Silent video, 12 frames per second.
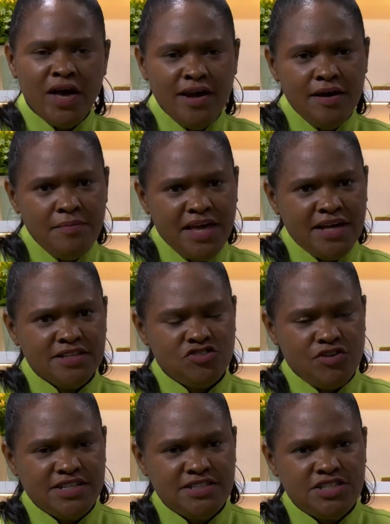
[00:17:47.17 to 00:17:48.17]
make a
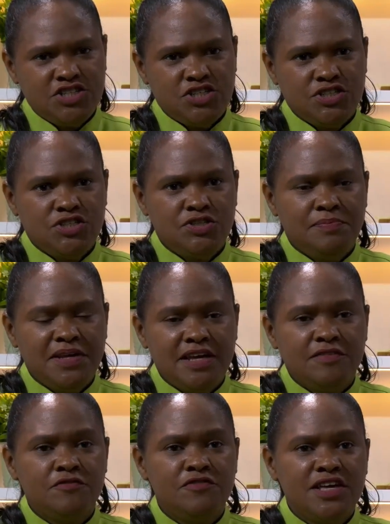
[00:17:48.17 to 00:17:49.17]
transition to
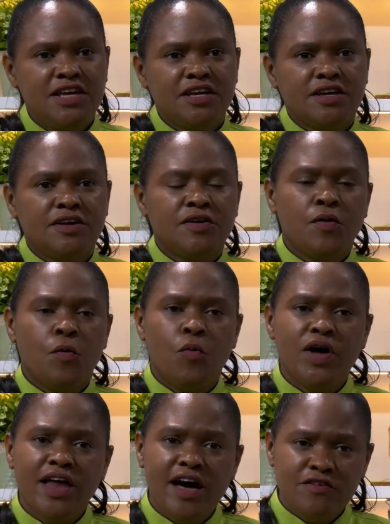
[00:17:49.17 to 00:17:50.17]
being vegan,
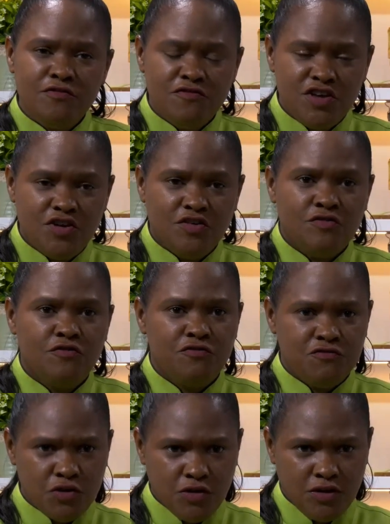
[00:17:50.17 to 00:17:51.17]
will I feel
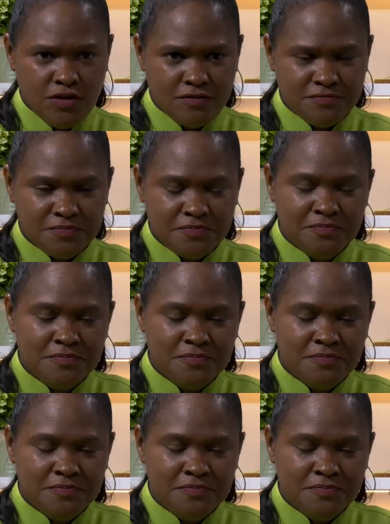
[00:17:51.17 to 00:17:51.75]
full?